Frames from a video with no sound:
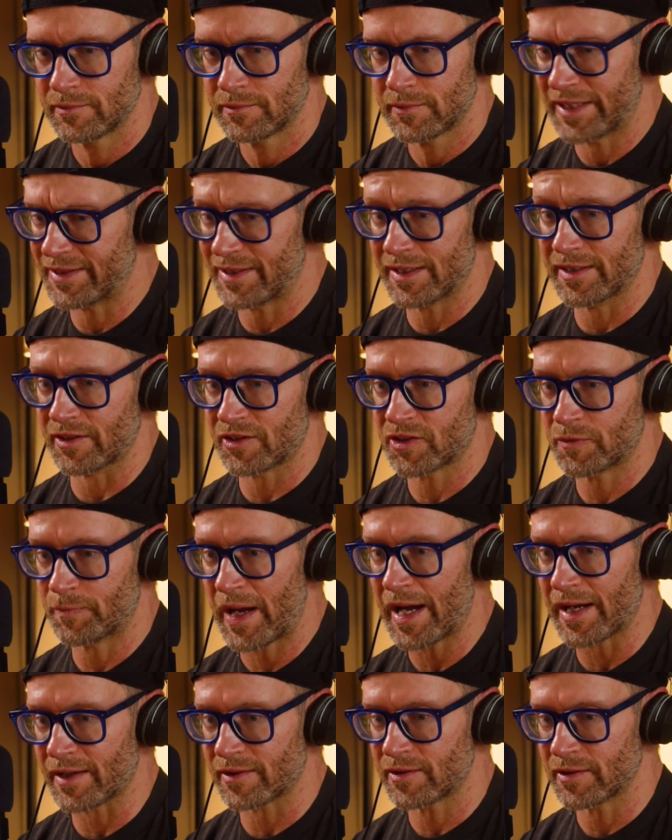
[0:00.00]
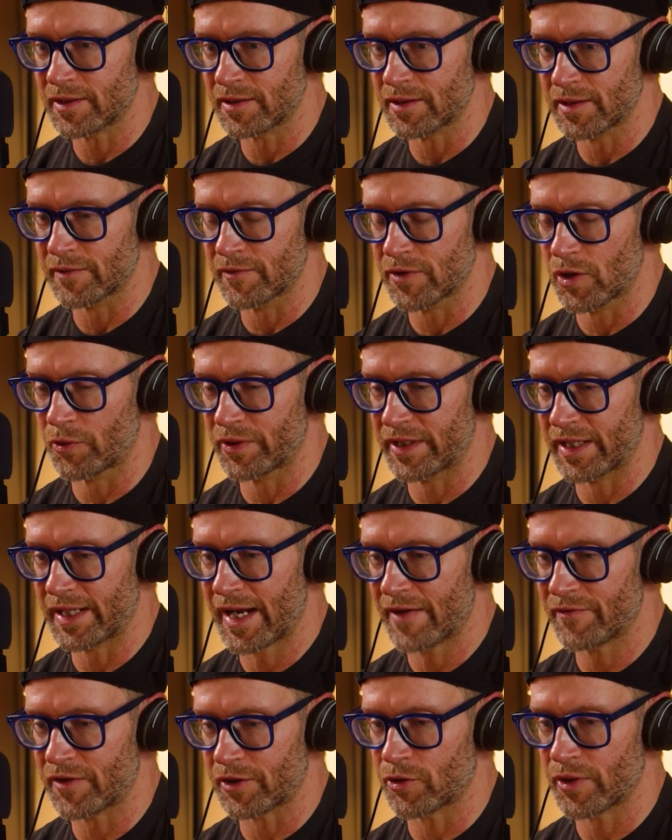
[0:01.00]
I didn't expect, even though we didn't
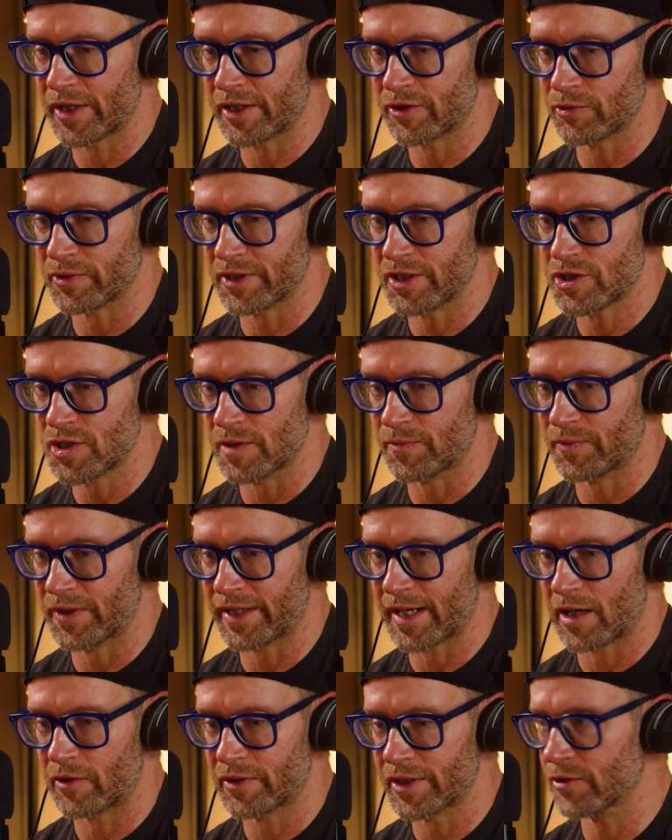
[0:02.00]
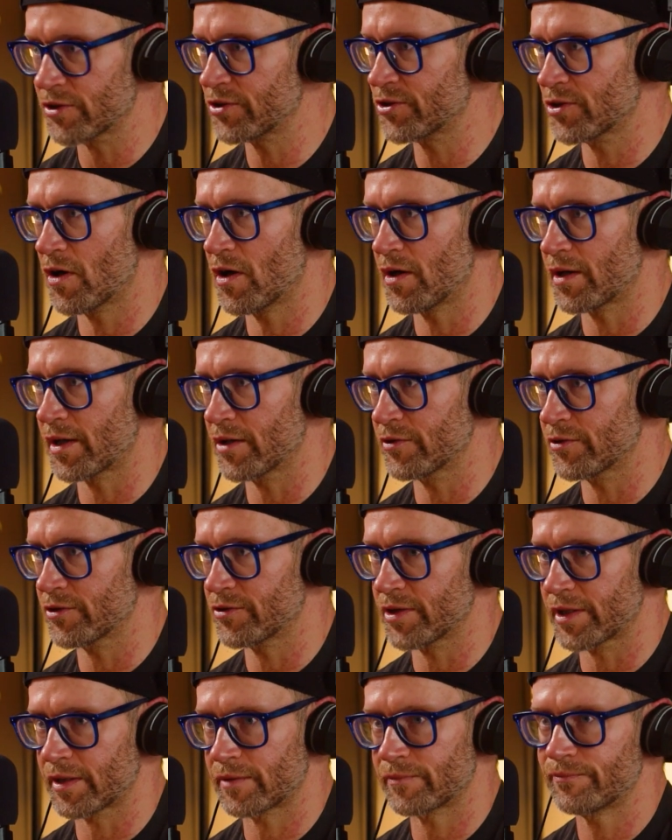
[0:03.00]
have the greatest relationship. Like I'll hear a song and I'll
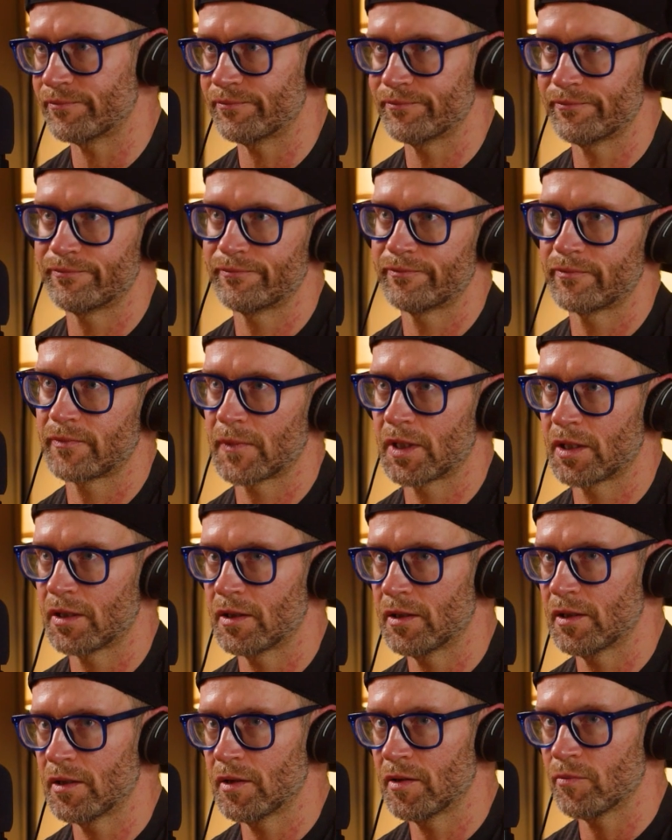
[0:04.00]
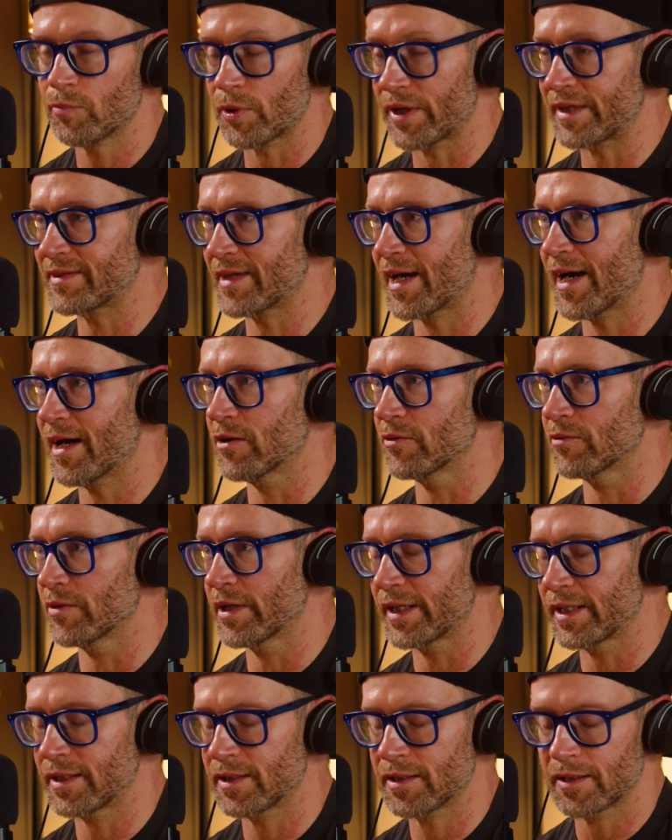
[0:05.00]
just like break down, right?